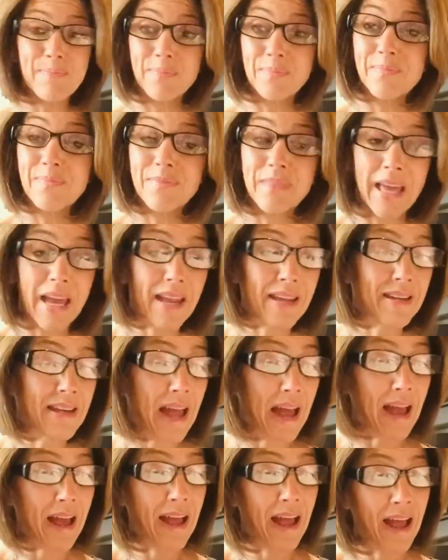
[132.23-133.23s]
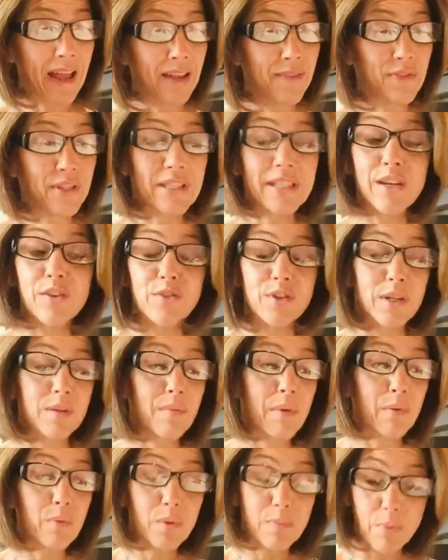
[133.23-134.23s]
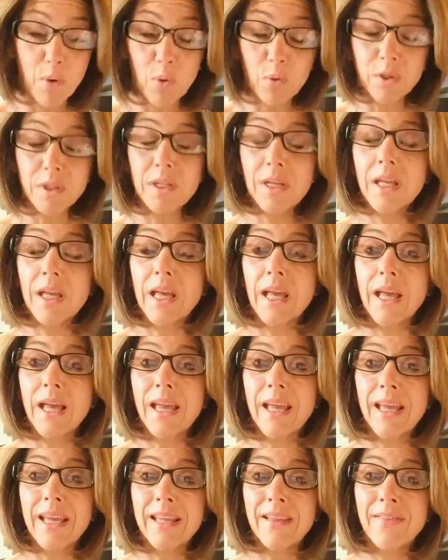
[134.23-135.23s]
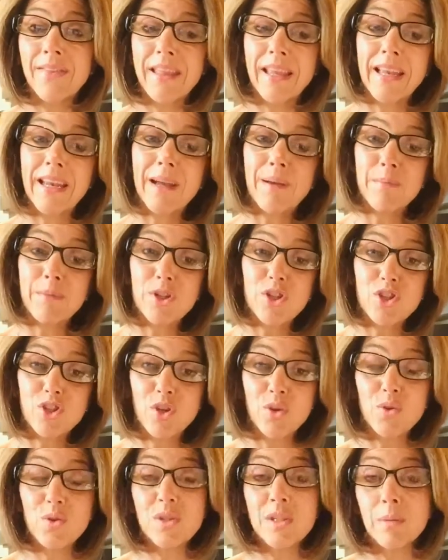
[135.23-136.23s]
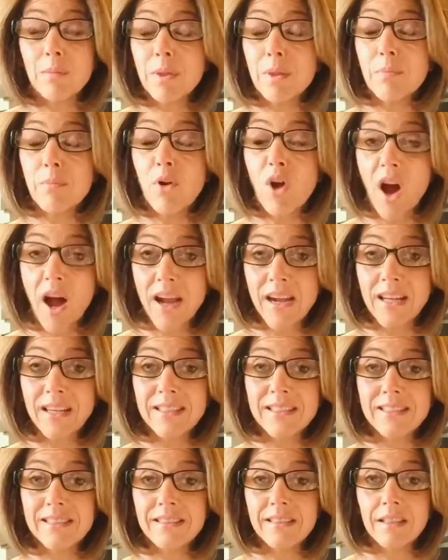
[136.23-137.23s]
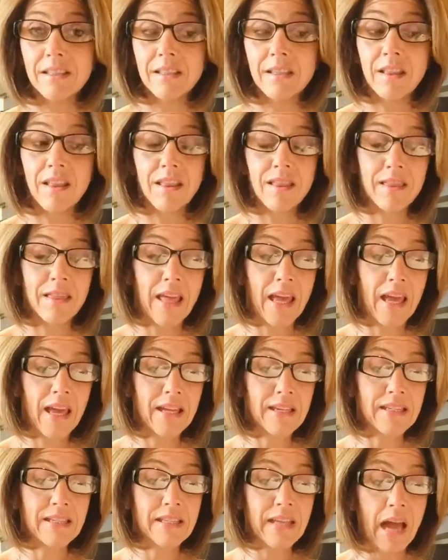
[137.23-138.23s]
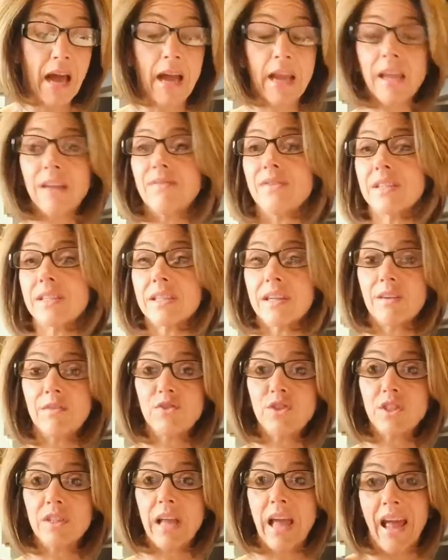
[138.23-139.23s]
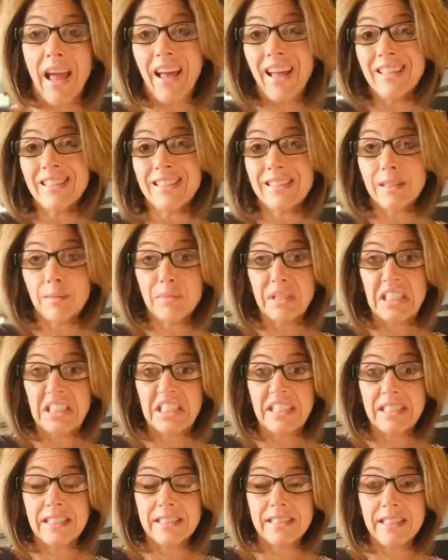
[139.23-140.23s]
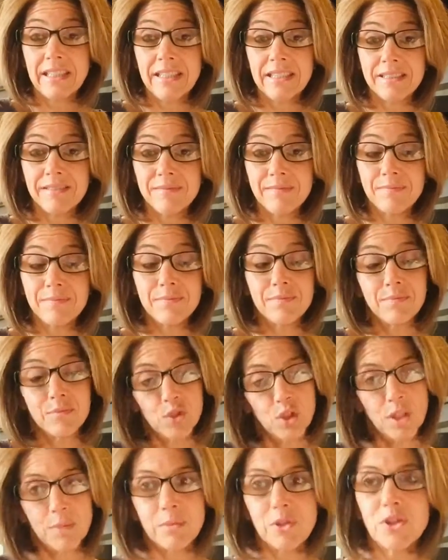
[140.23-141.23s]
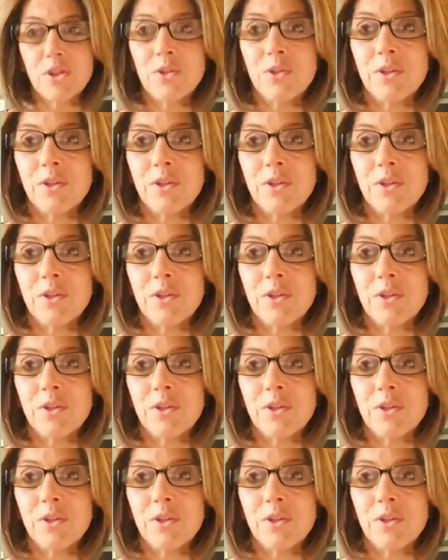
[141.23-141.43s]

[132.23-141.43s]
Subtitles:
that I have discovered in my report, and then I'm going to show you some of the products that I have discovered had some of these things in it. So let me show you.